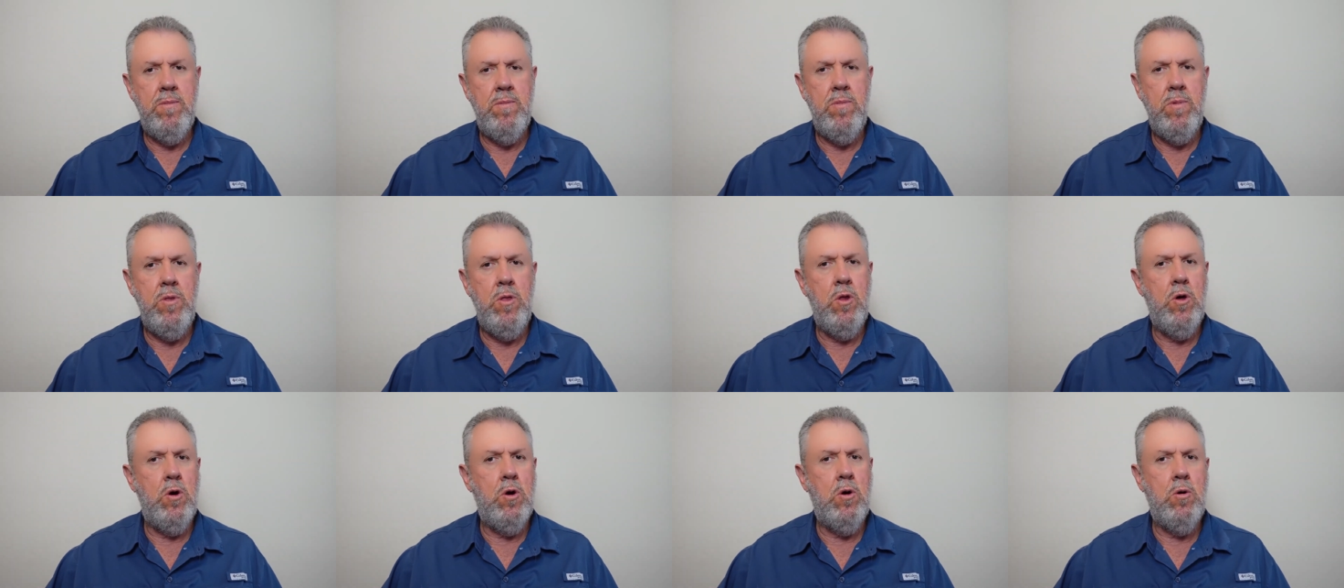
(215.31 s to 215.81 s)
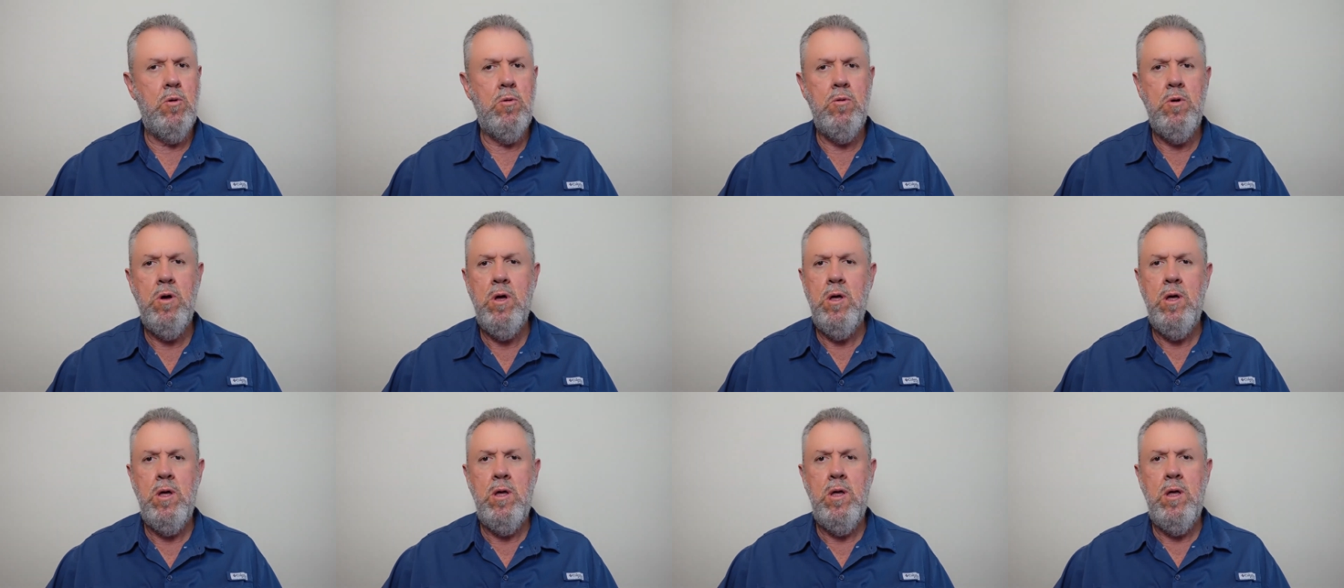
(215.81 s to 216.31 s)
no
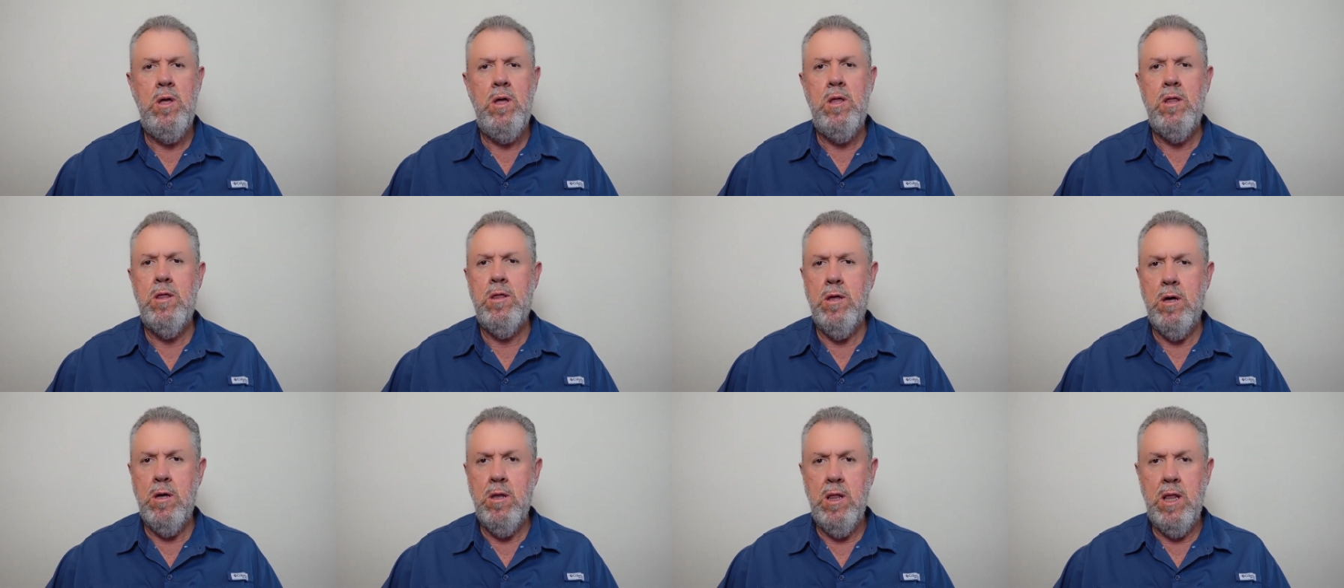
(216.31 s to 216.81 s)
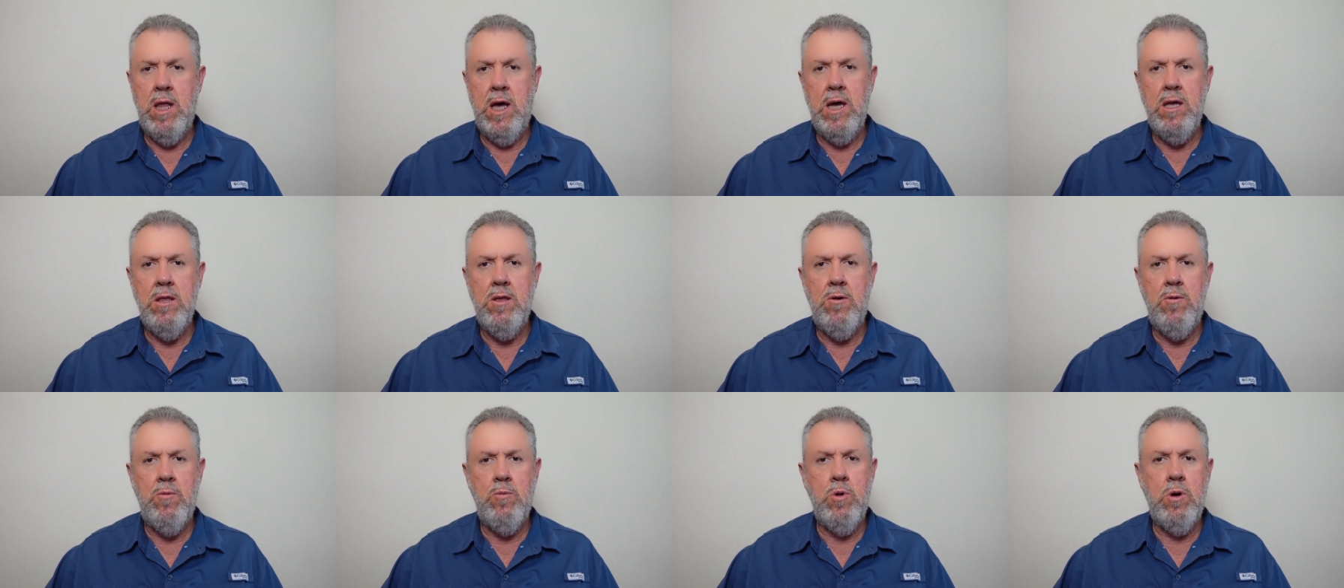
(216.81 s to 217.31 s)

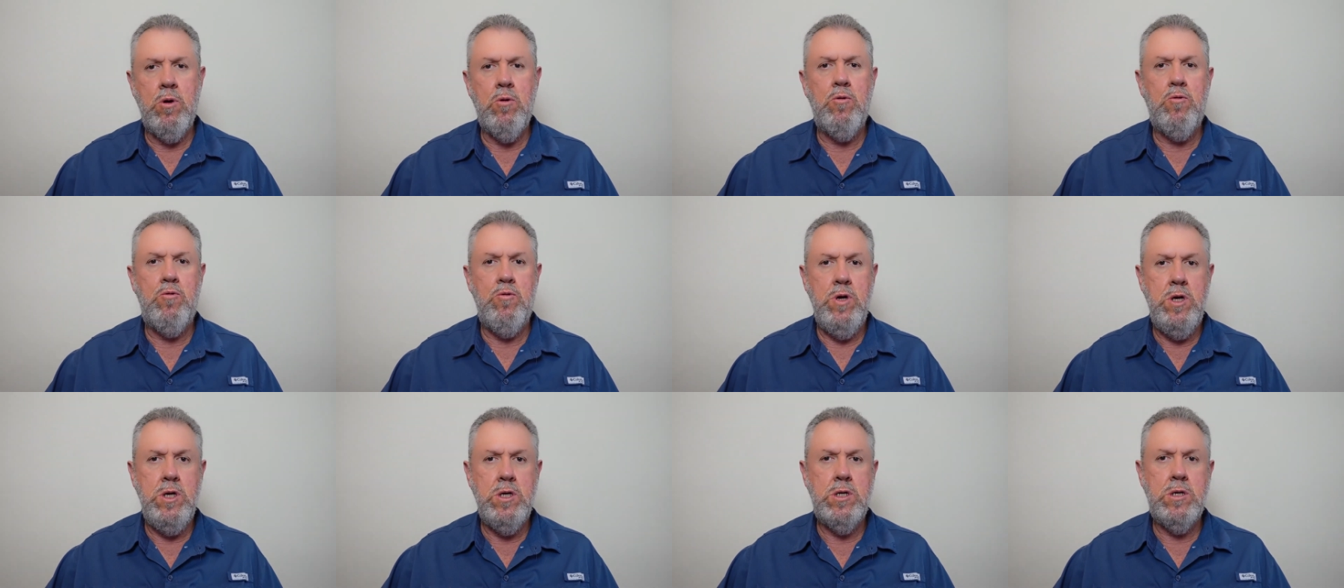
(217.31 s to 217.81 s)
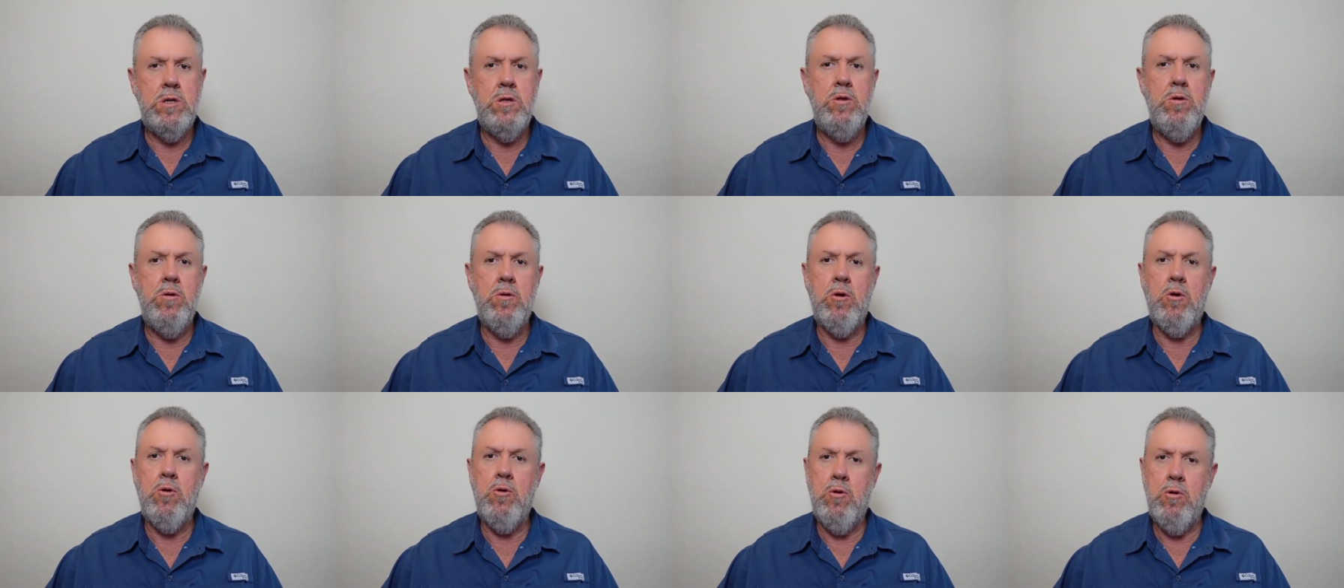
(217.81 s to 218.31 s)
sunlight will reach the
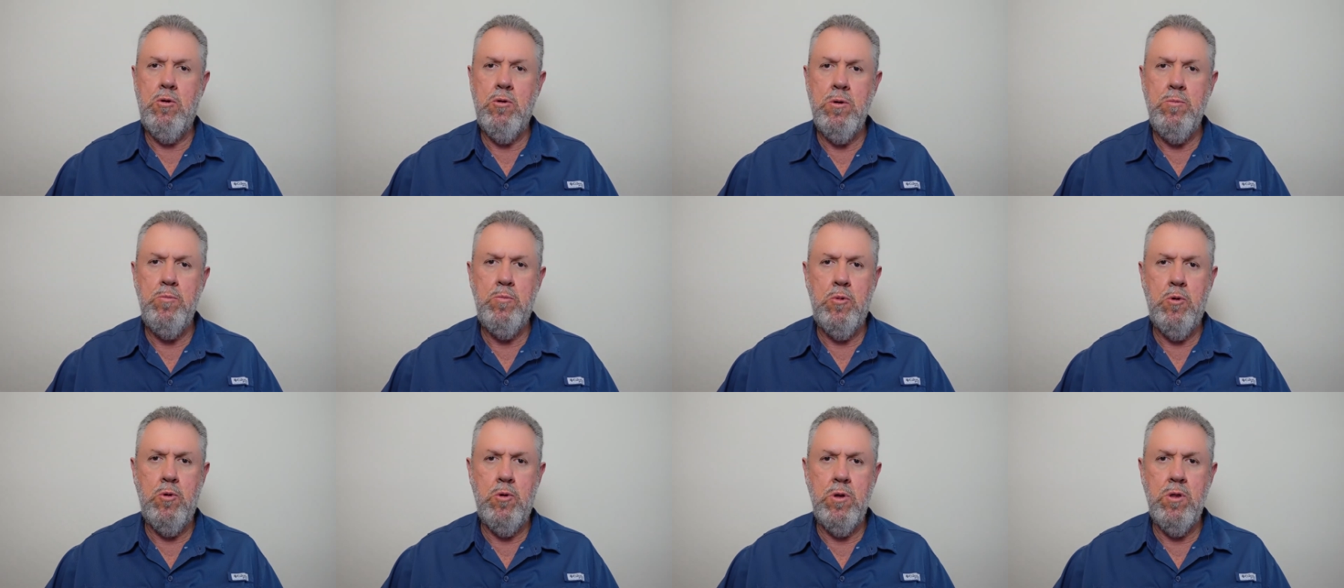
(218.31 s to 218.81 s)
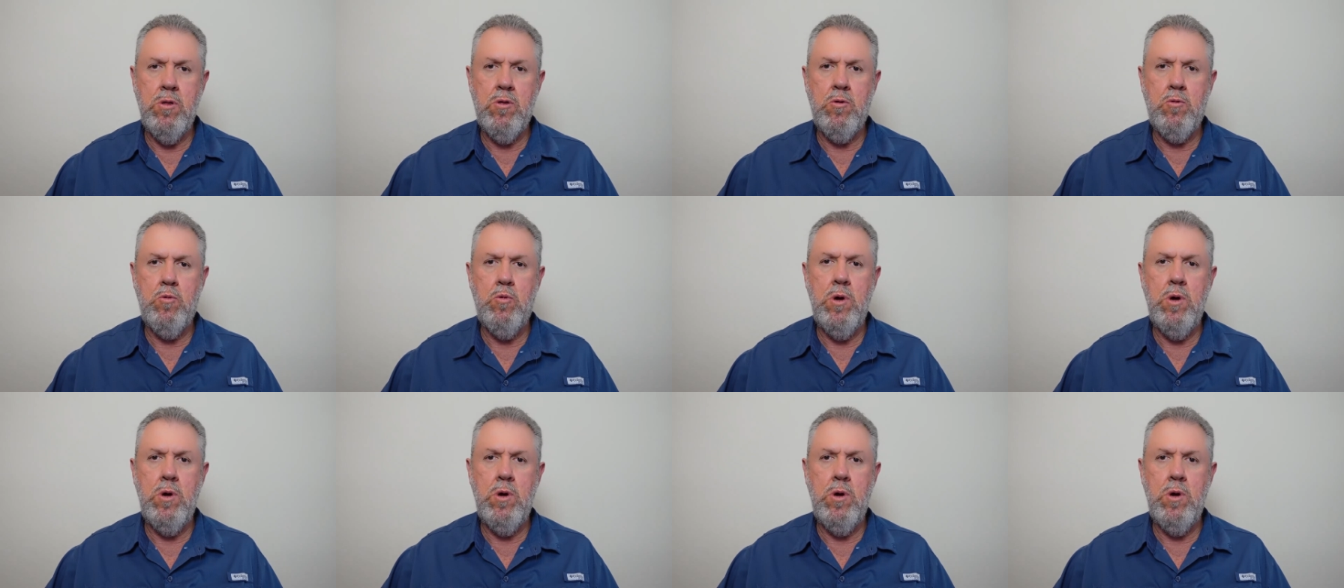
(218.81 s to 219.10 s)
growing points